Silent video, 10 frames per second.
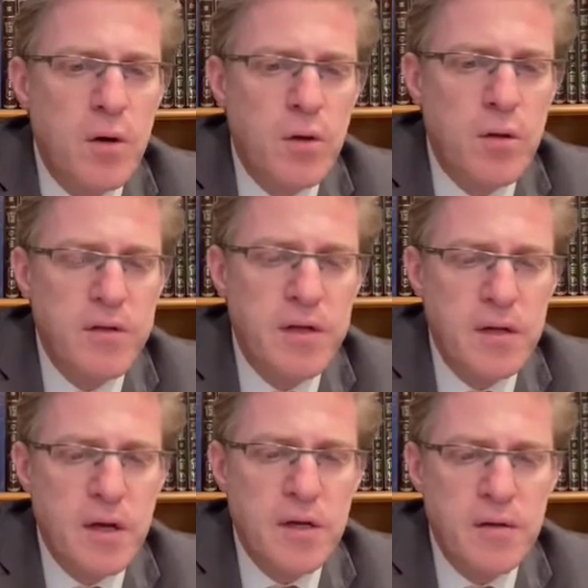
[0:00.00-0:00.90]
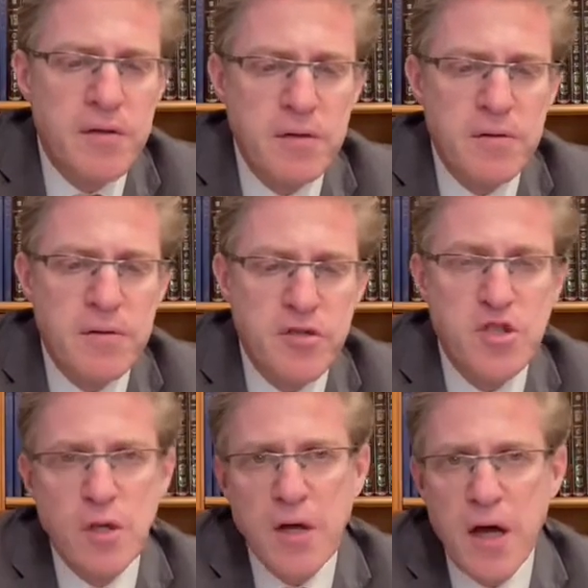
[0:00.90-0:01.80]
or the uh, the the
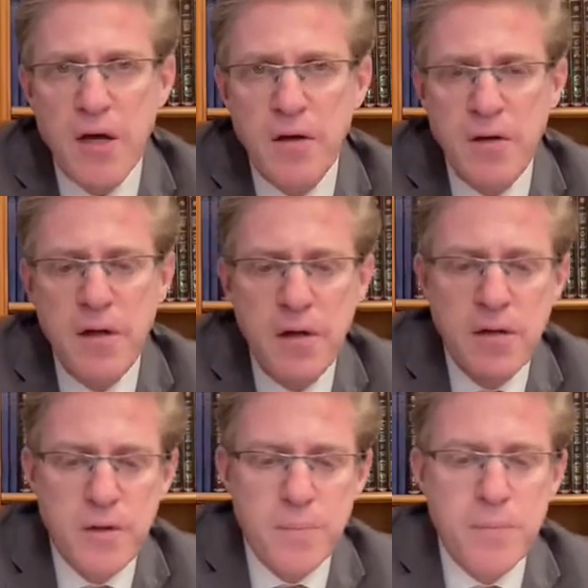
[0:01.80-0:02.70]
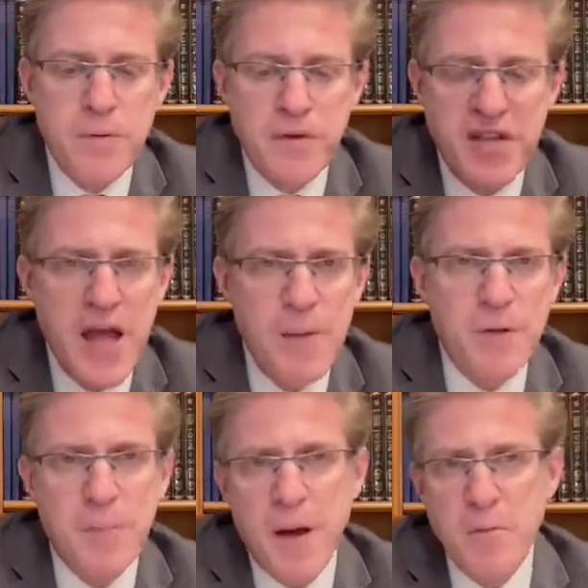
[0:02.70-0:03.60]
shulchan, the the
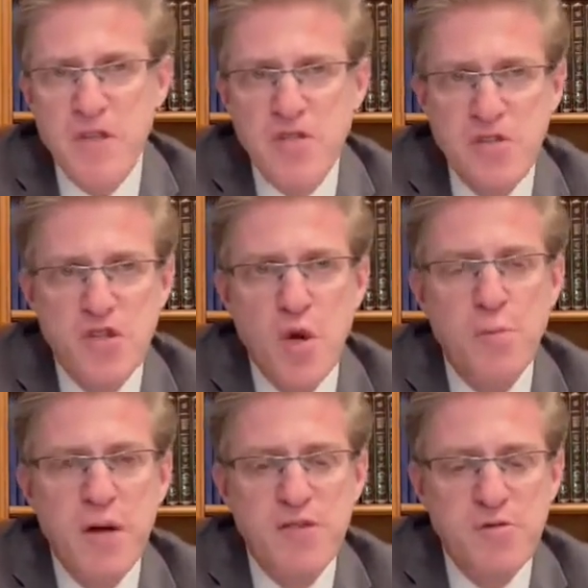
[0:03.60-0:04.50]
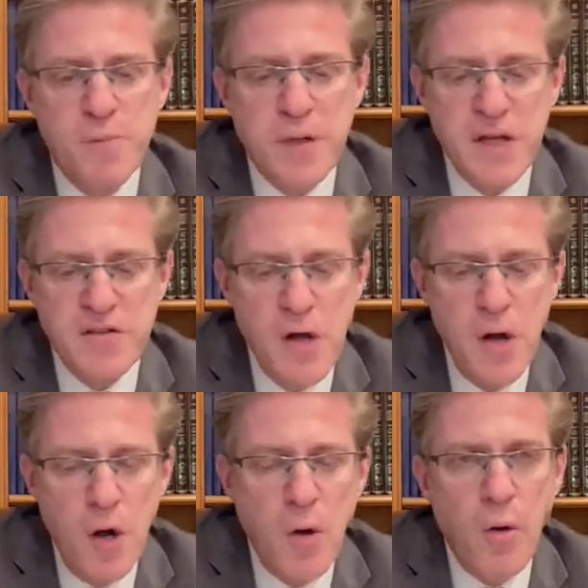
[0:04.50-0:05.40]
table upon which the showbreads were placed,
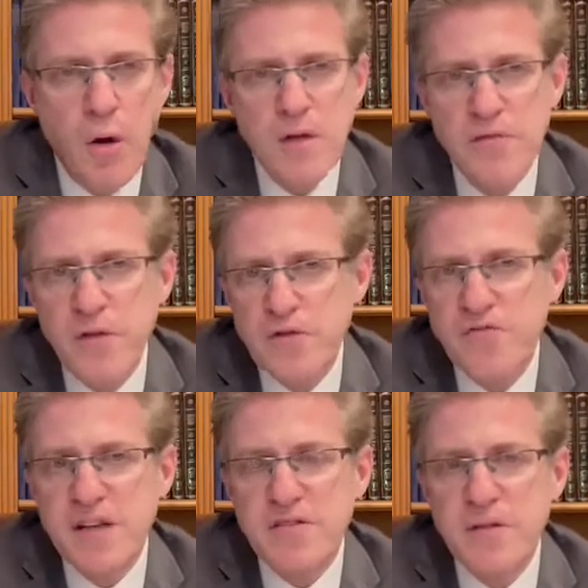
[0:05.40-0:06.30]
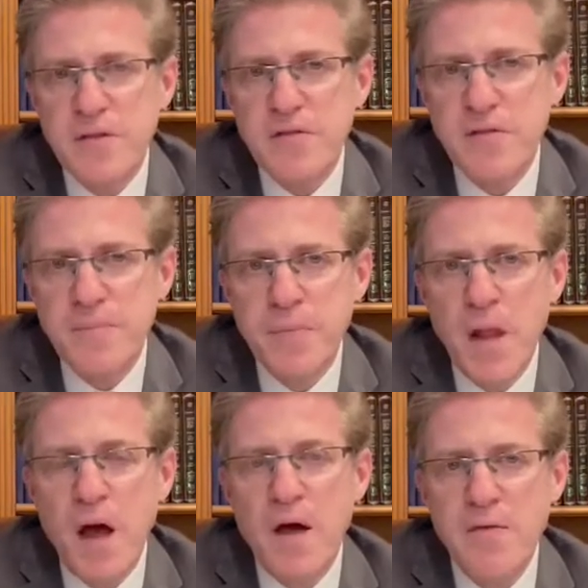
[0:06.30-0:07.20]
all of those vessels
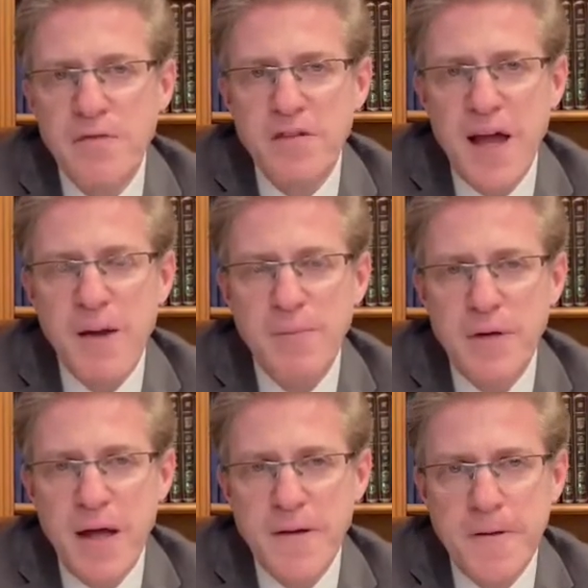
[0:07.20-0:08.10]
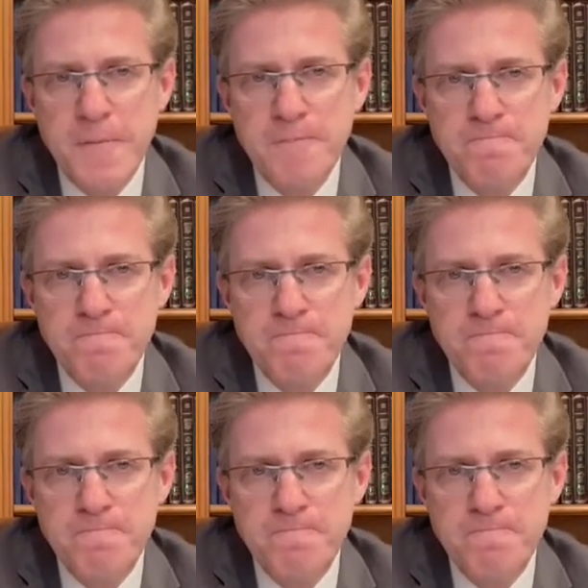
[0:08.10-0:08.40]
of the tabernacle